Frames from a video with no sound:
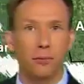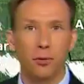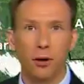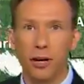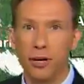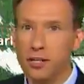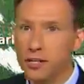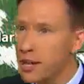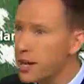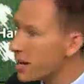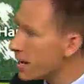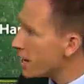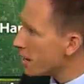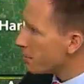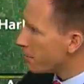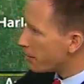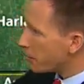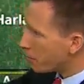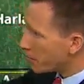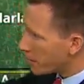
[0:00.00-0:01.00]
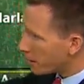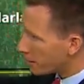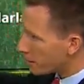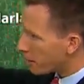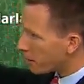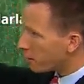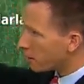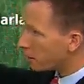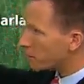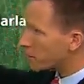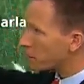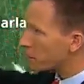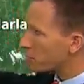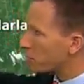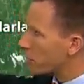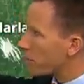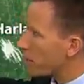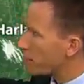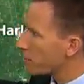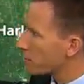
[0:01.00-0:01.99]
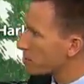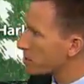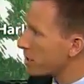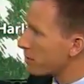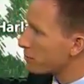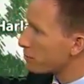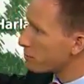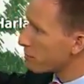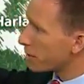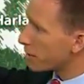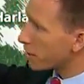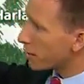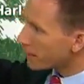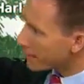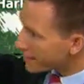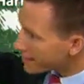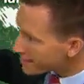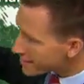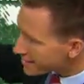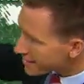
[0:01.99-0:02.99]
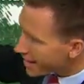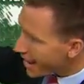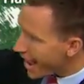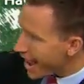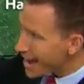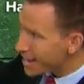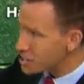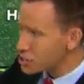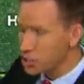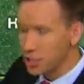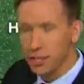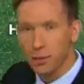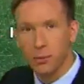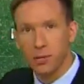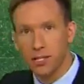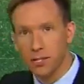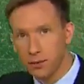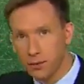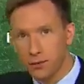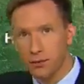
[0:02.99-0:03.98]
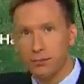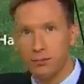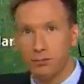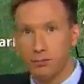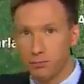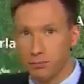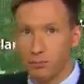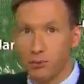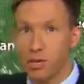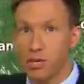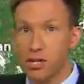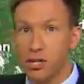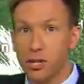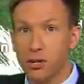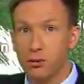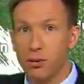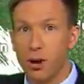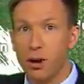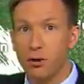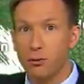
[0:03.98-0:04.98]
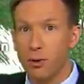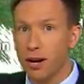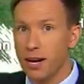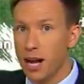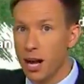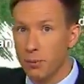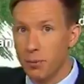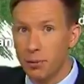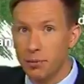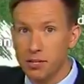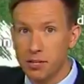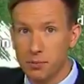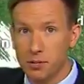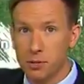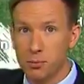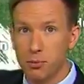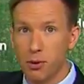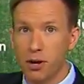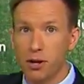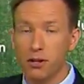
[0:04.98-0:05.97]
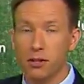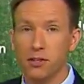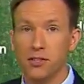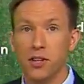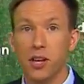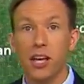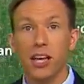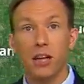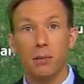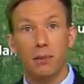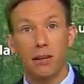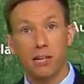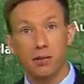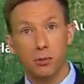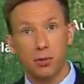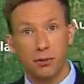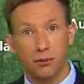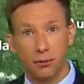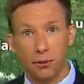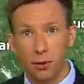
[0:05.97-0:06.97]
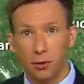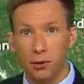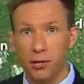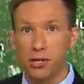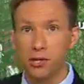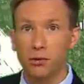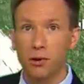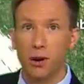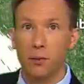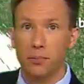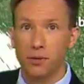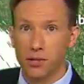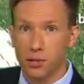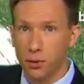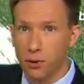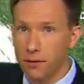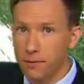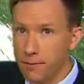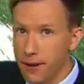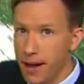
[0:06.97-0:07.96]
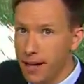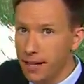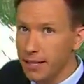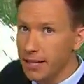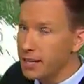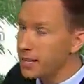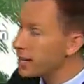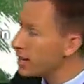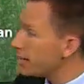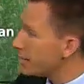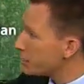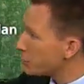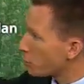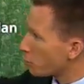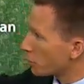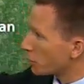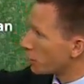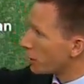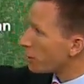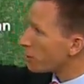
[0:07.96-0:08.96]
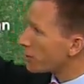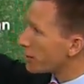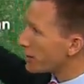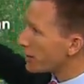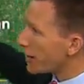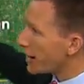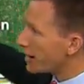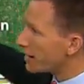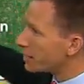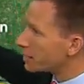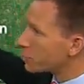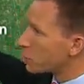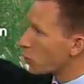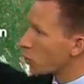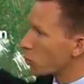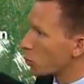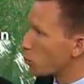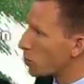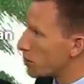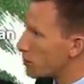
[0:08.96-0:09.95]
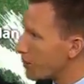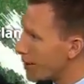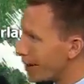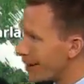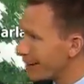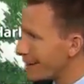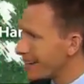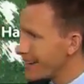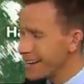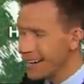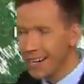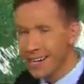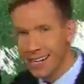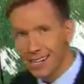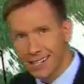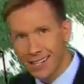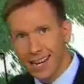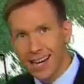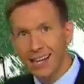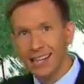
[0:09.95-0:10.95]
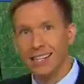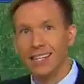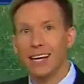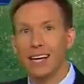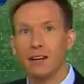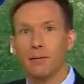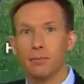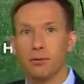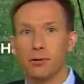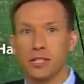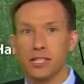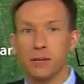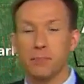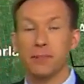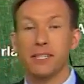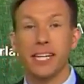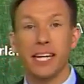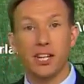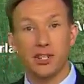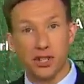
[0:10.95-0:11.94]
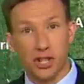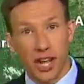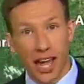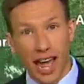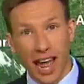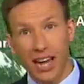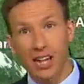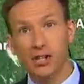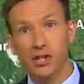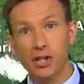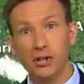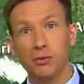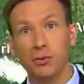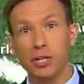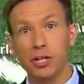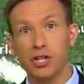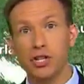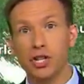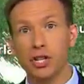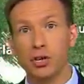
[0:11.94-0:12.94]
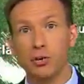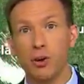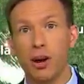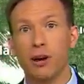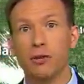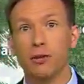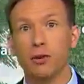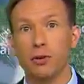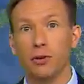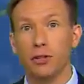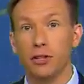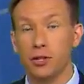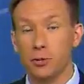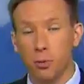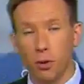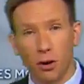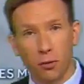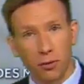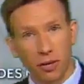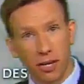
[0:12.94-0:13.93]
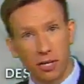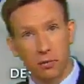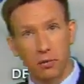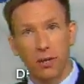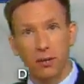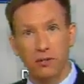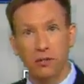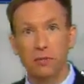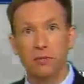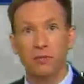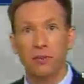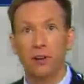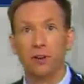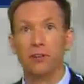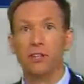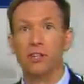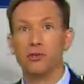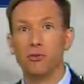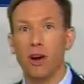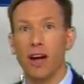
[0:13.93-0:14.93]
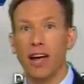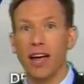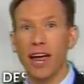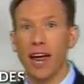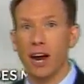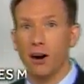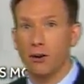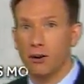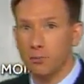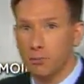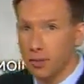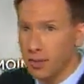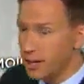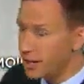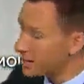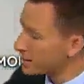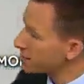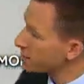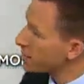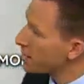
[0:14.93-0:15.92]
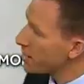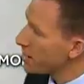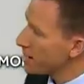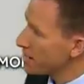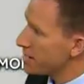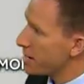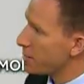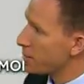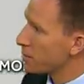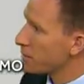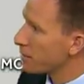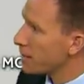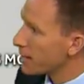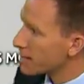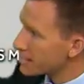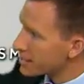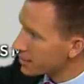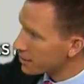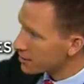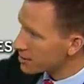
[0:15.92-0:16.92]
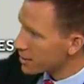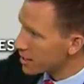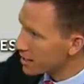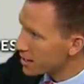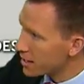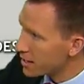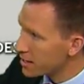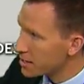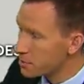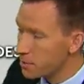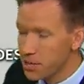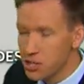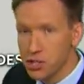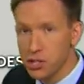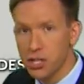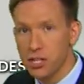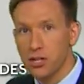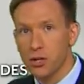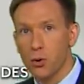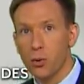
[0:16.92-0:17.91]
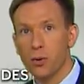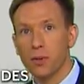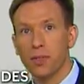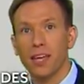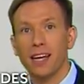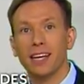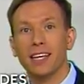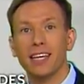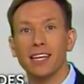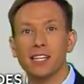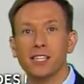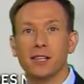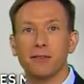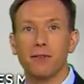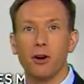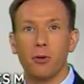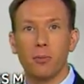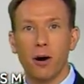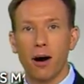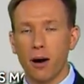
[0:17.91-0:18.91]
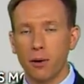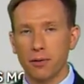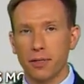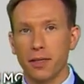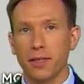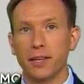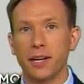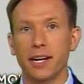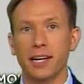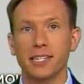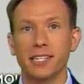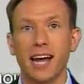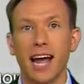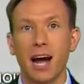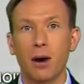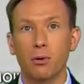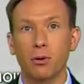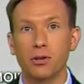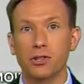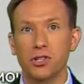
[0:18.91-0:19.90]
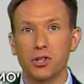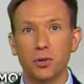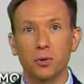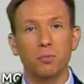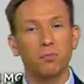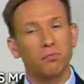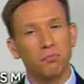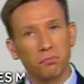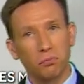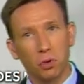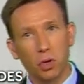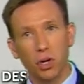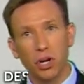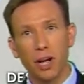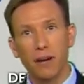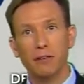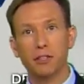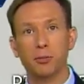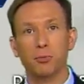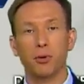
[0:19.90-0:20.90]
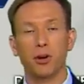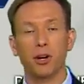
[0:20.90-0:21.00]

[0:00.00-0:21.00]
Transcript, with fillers: upgrades, but we have our own Super Doppler 7 radar, and this is actually what's reaching the ground right now. Maybe some sprinkles mixed with flurries around Missouri Valley, toward Logan, heading toward Woodbine. Not a lot of precipitation actually reaching the ground early this morning because we have some very dry air in place. Nevertheless, it looks like uh, especially north and east of Omaha within the next hour or two, could have a